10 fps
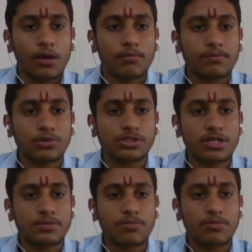push
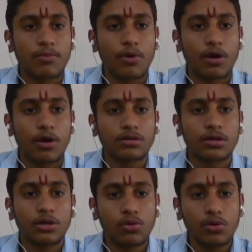this pawn
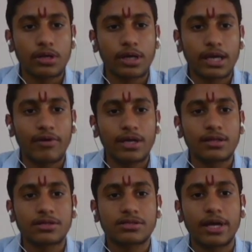to kick away
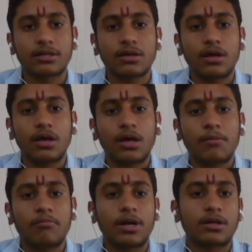this knight.
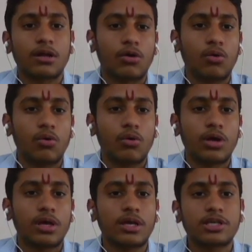But now
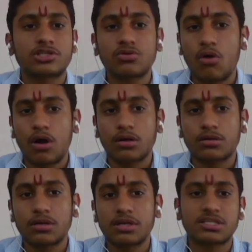he is gone.
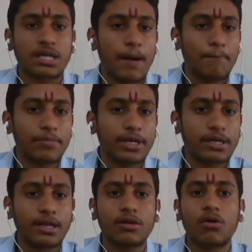He is
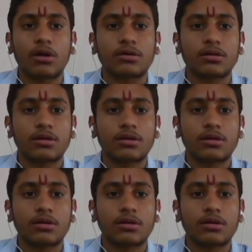completely gone.